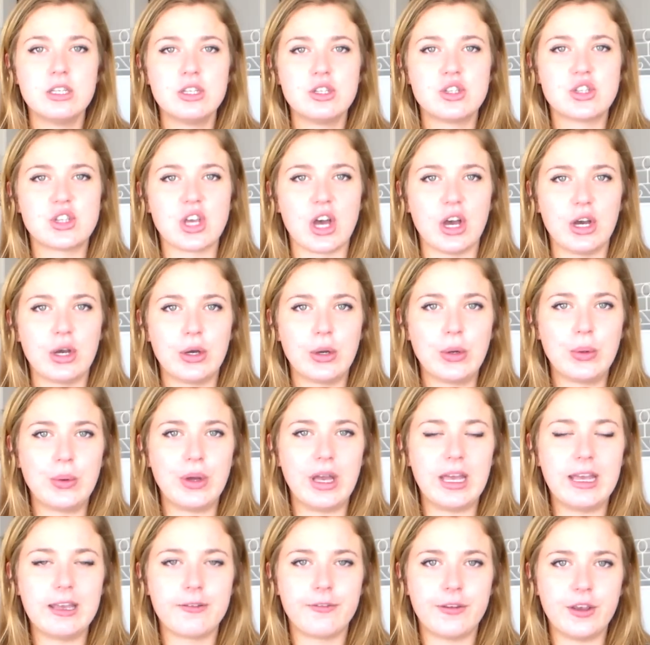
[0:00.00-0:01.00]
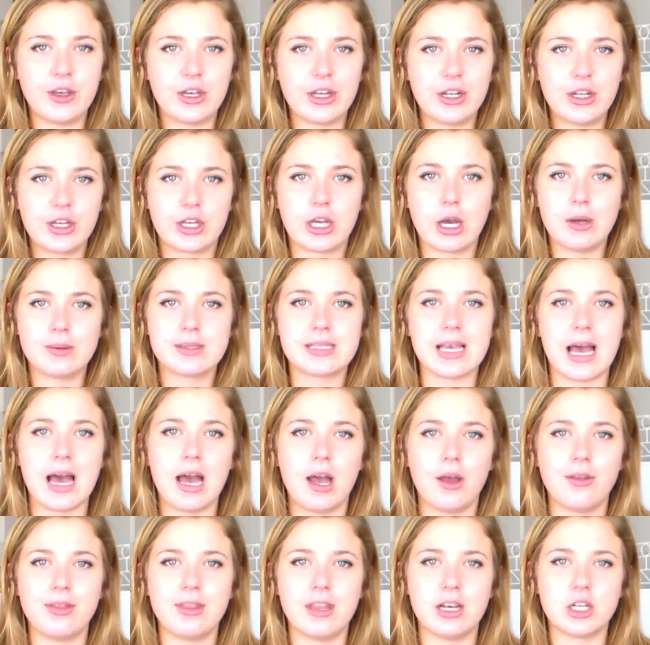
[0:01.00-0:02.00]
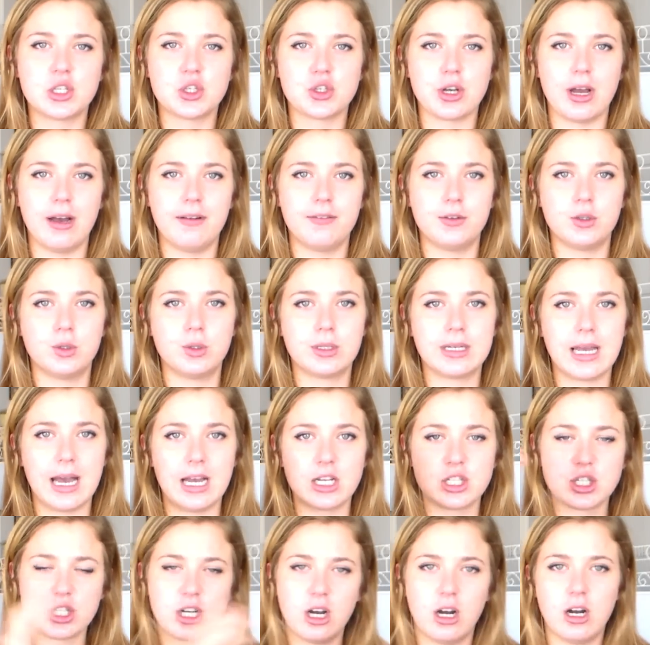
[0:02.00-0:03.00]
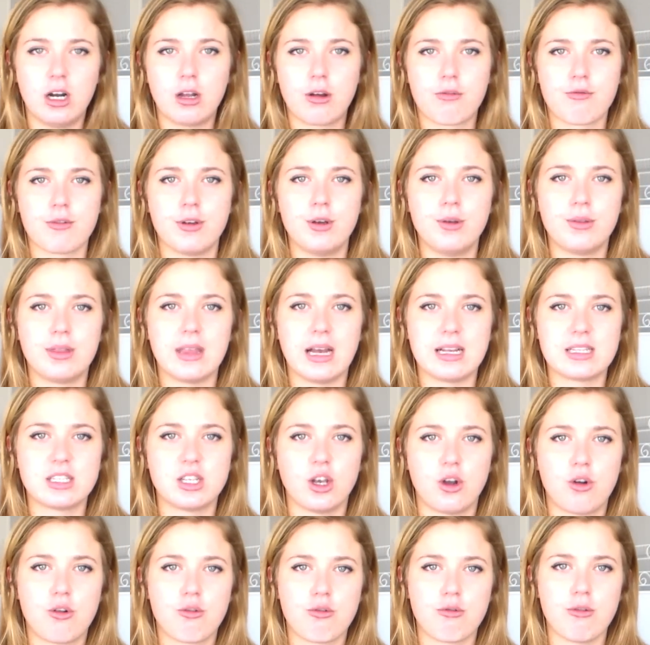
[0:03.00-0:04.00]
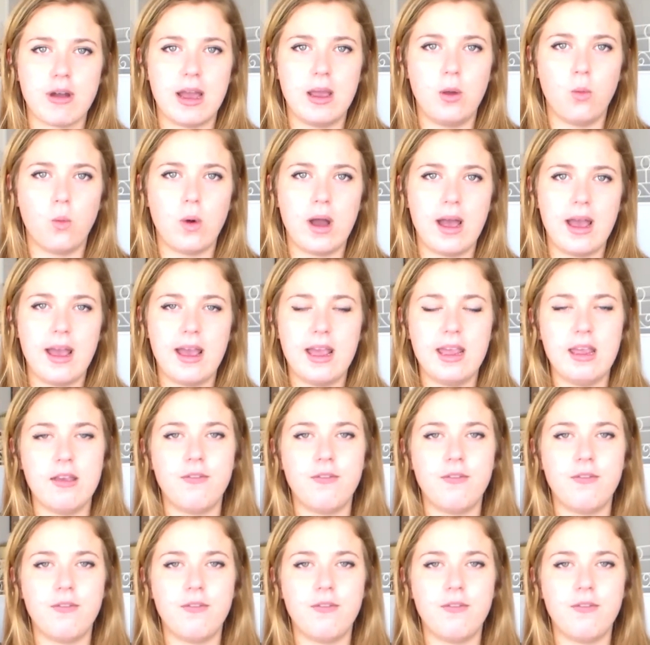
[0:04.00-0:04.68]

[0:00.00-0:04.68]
So if you're gonna go down the travel cash card route, that's a great way.